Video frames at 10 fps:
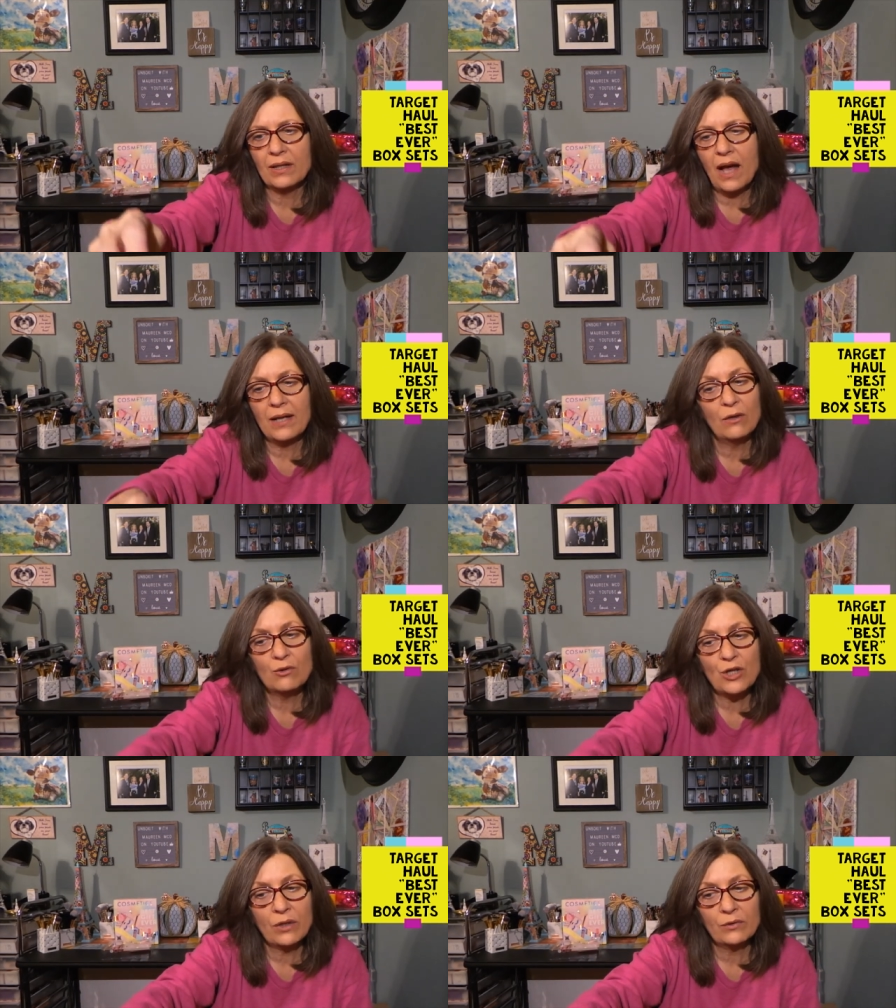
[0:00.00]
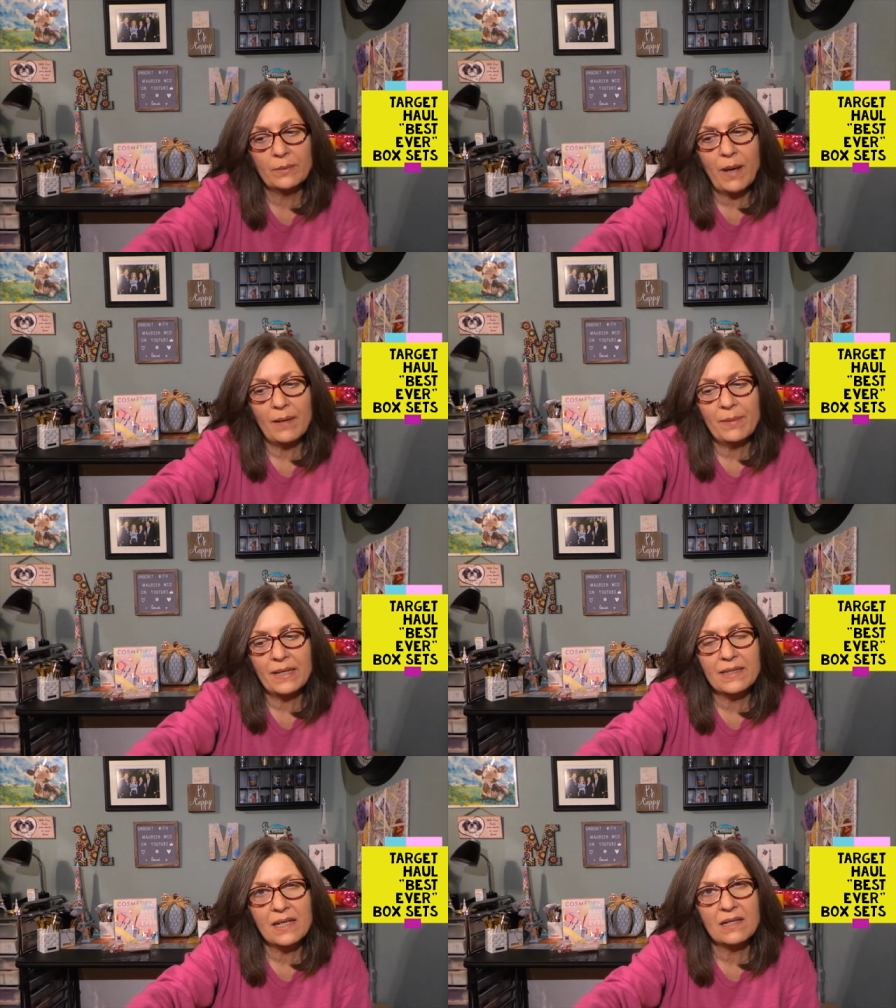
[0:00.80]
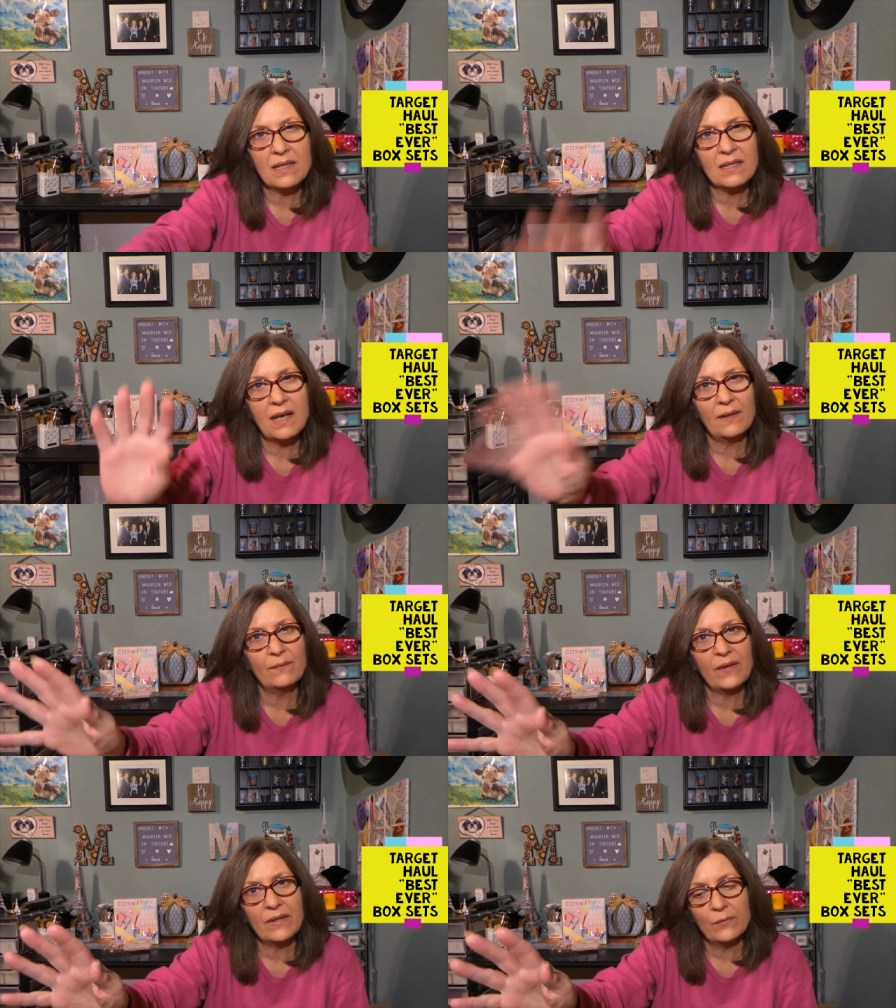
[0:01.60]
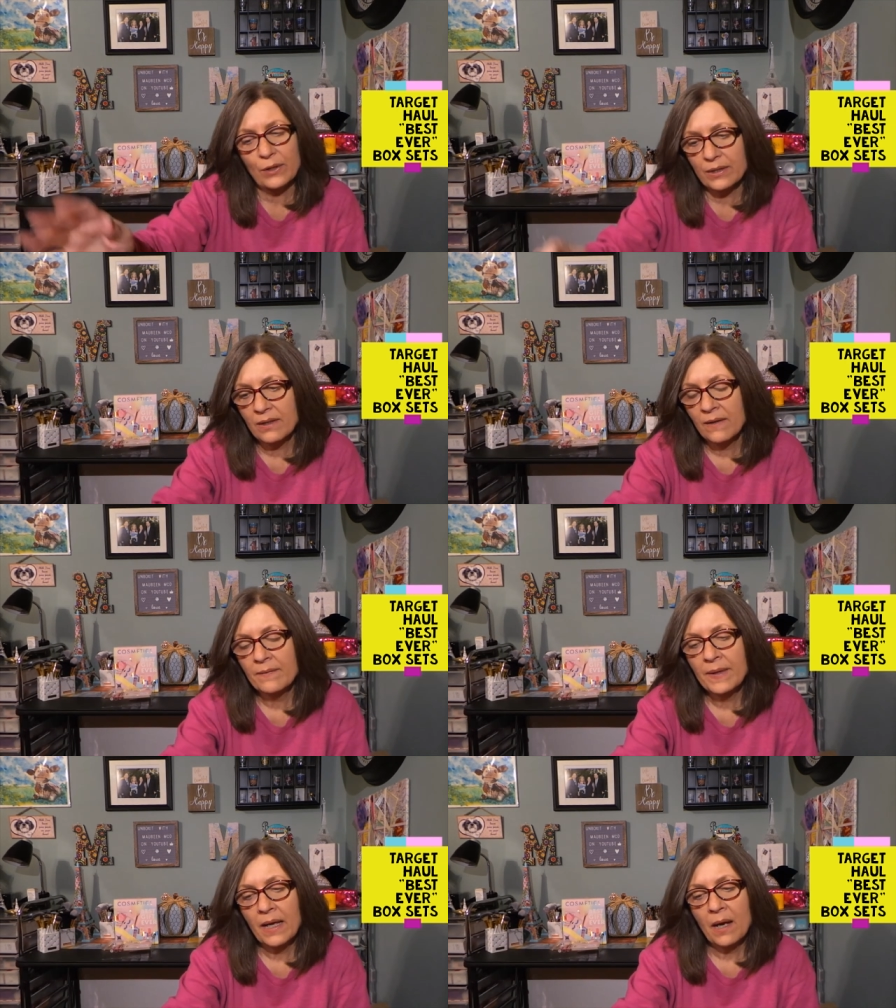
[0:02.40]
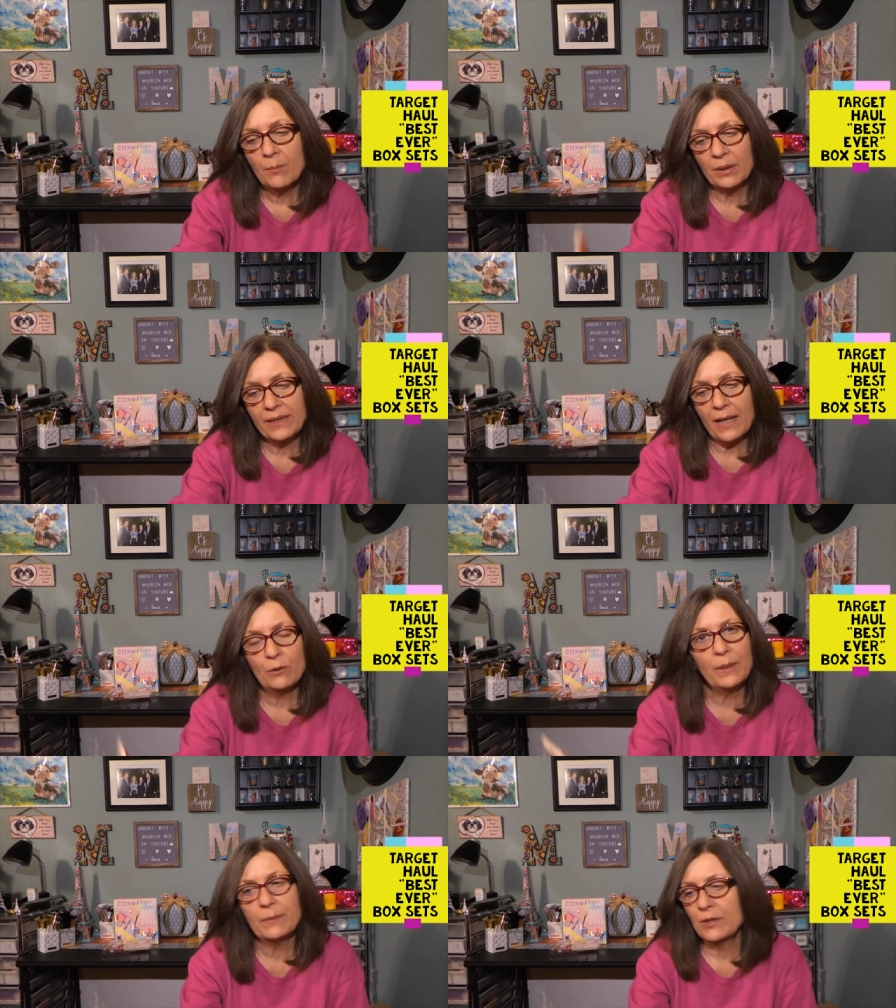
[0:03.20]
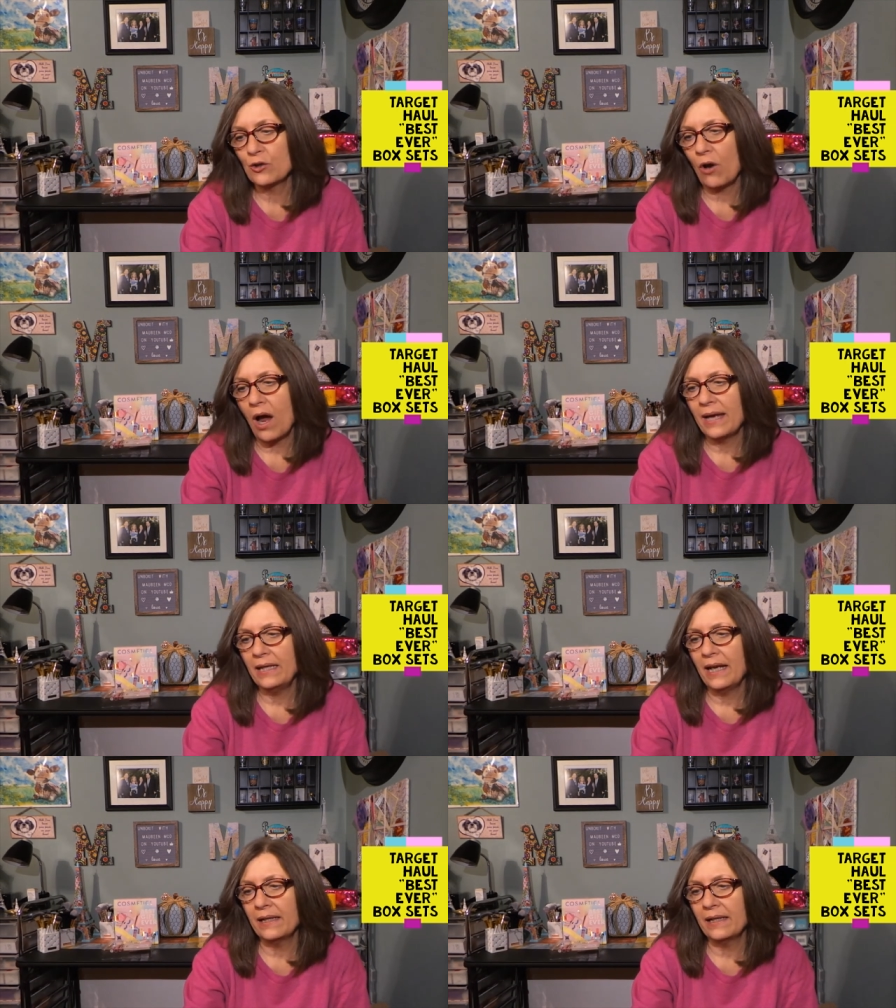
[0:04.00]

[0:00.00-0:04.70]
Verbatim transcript: I don't generally buy Pantene because it's not a favorite, but that'll make me try it.